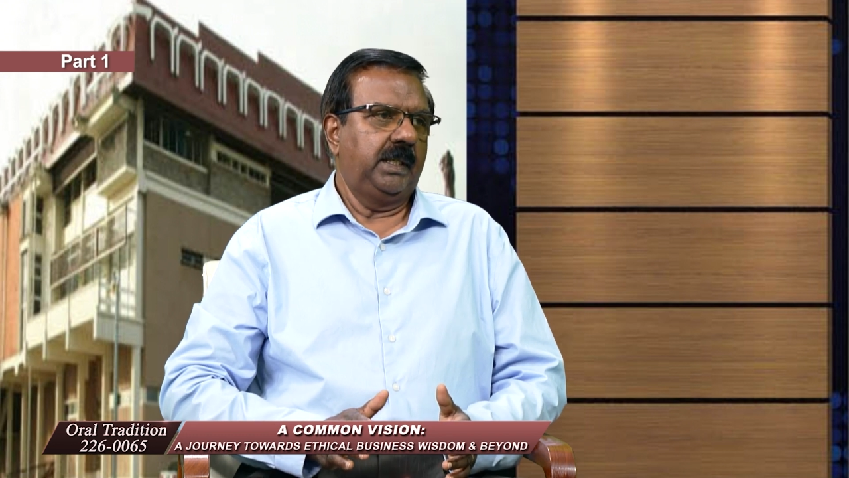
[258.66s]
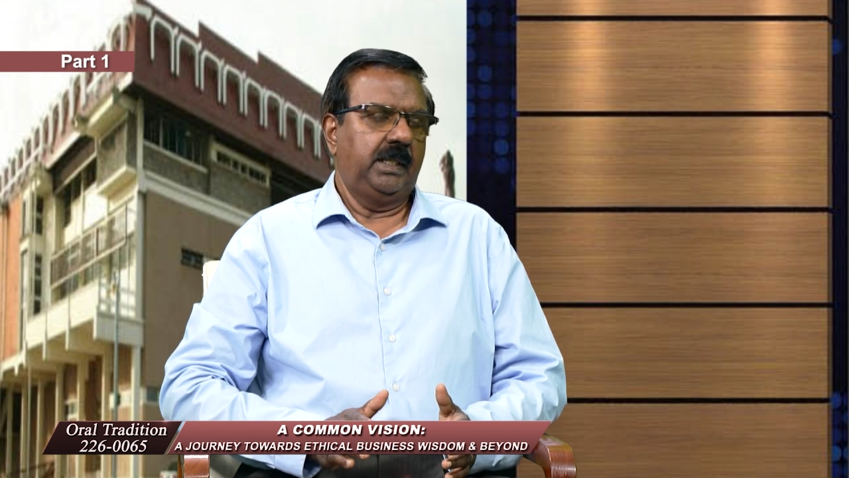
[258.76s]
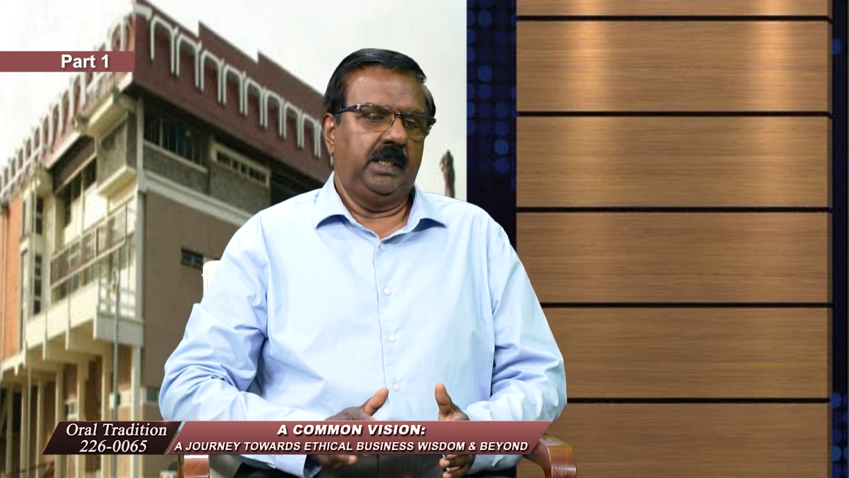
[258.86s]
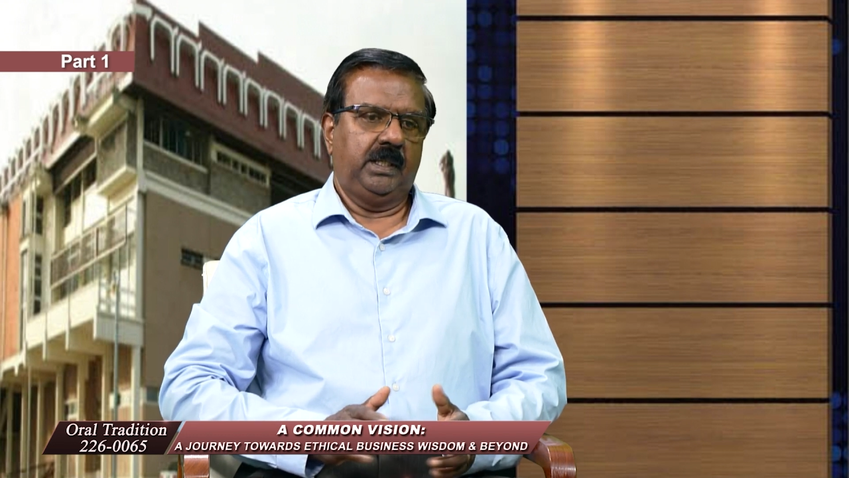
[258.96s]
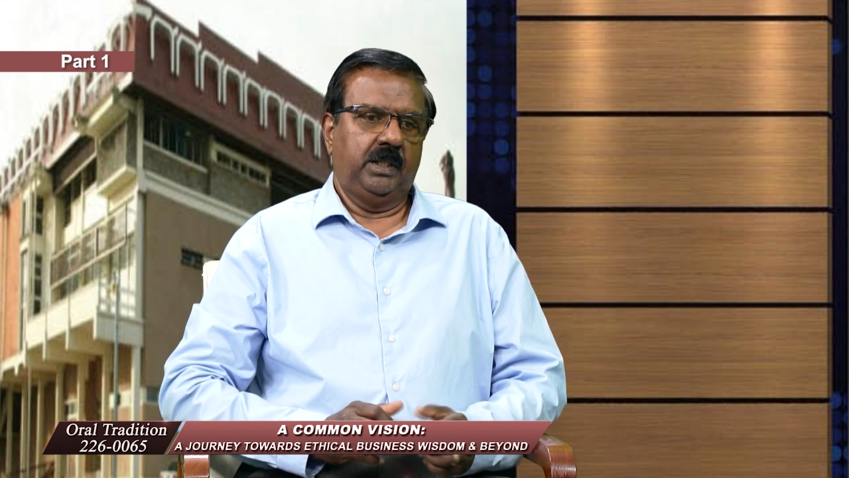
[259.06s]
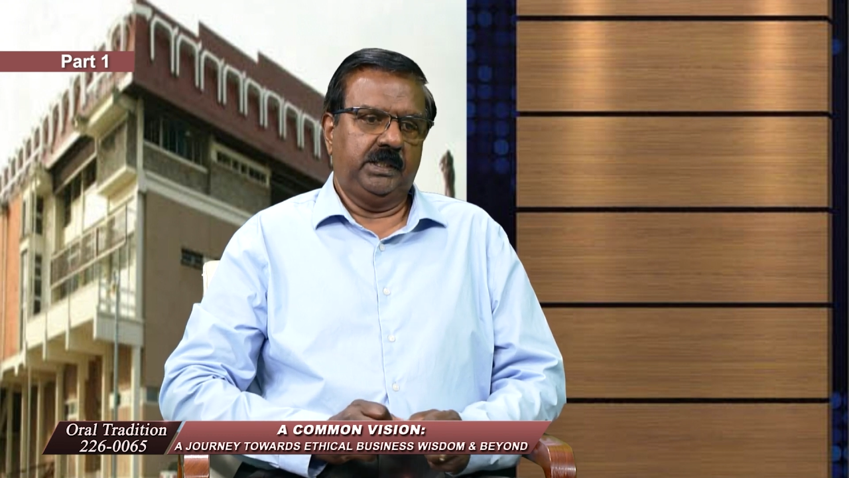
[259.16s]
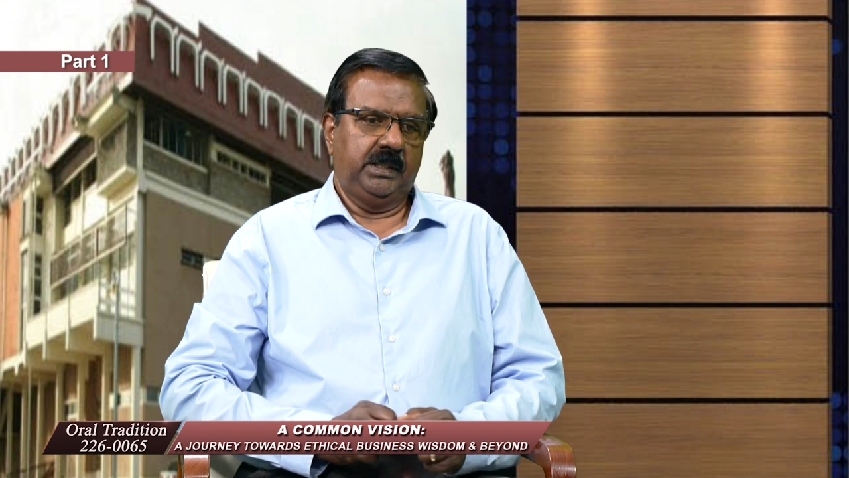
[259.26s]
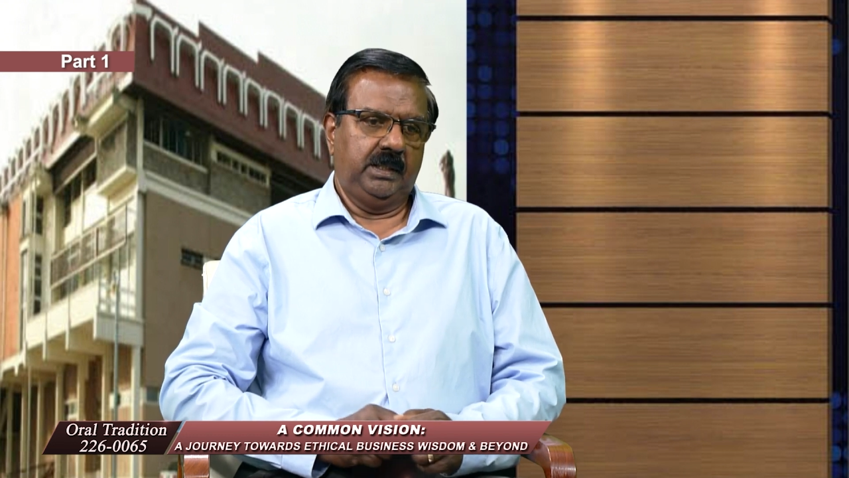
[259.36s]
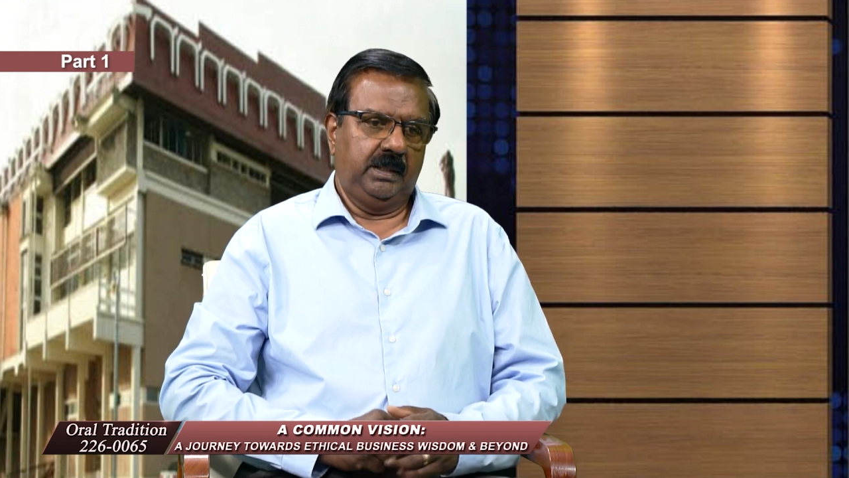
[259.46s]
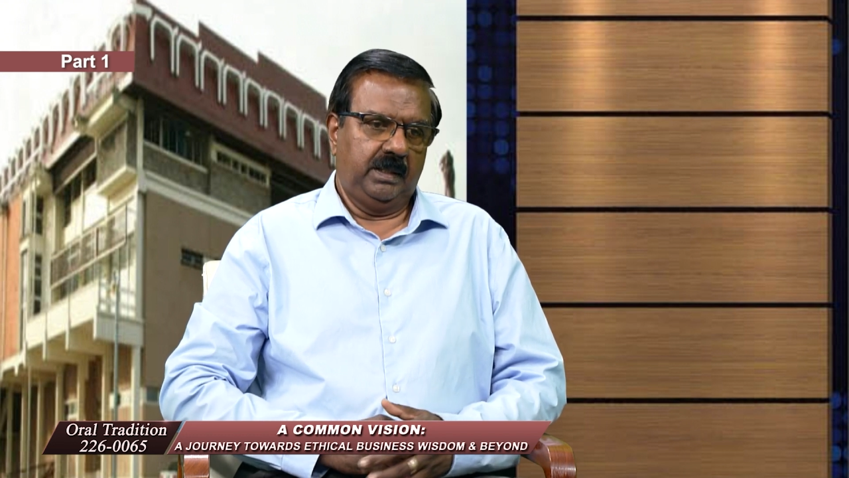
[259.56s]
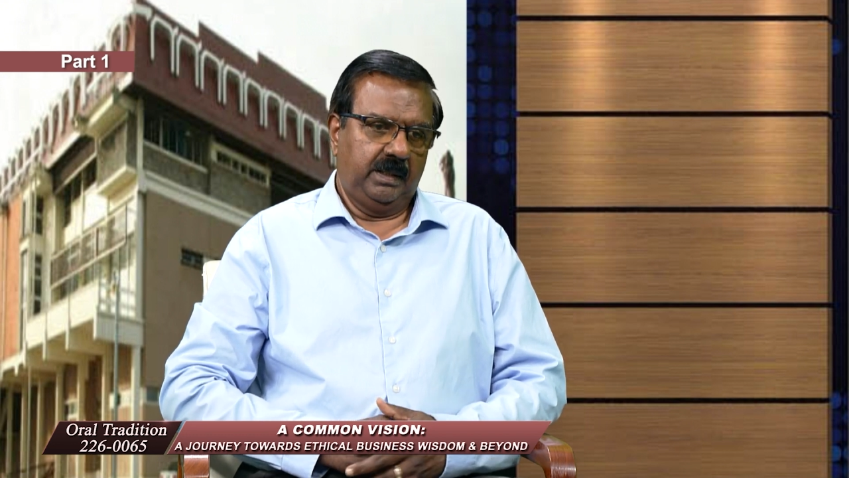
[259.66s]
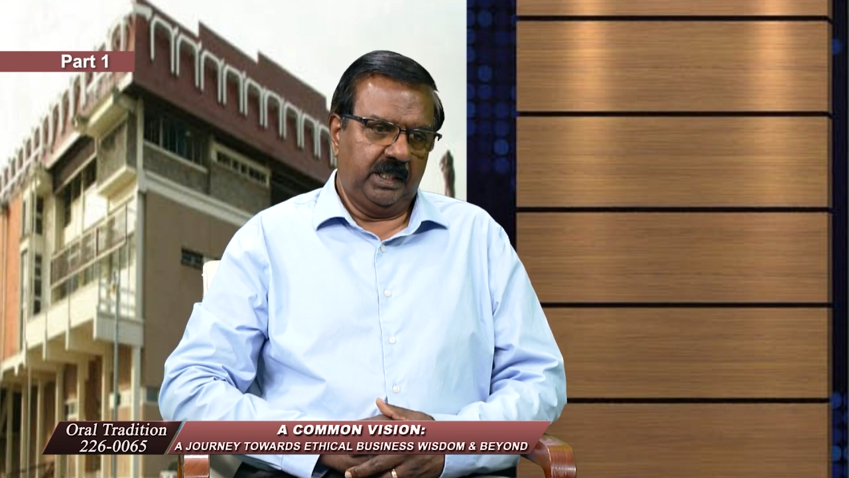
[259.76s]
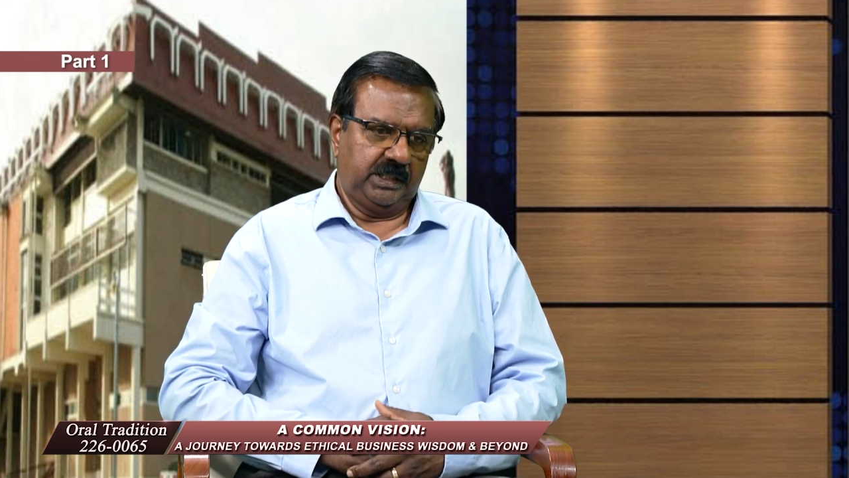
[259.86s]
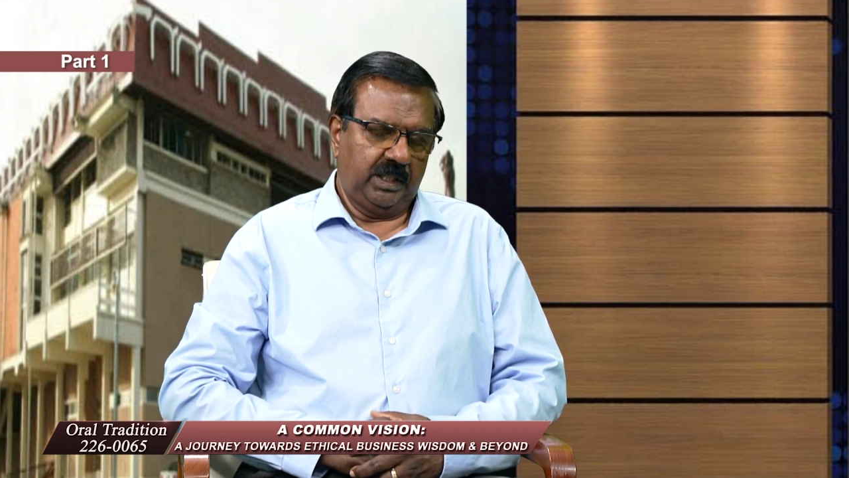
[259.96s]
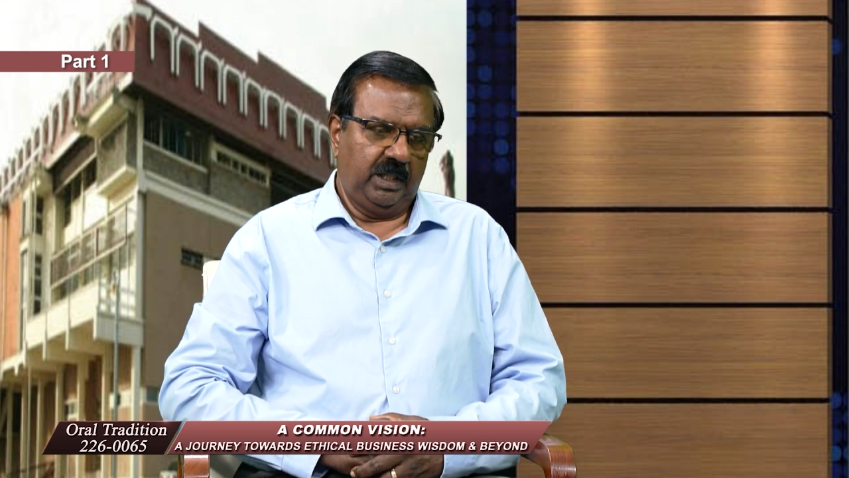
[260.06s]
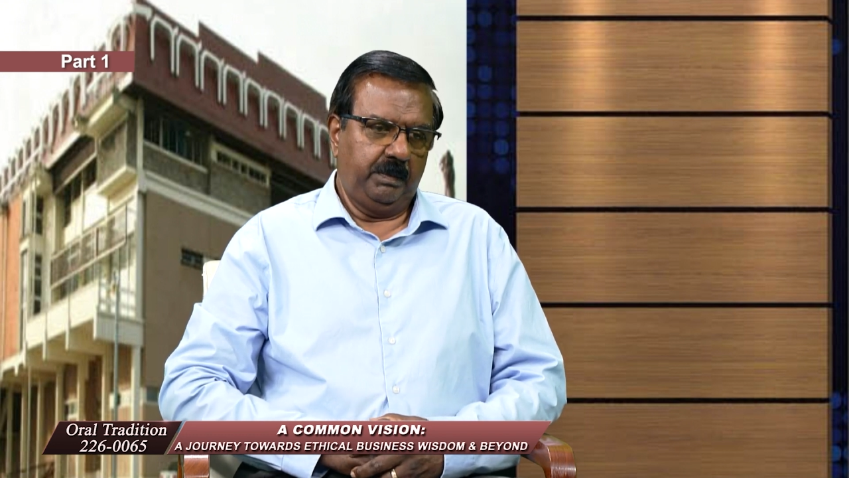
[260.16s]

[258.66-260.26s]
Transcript: It doesn't necessarily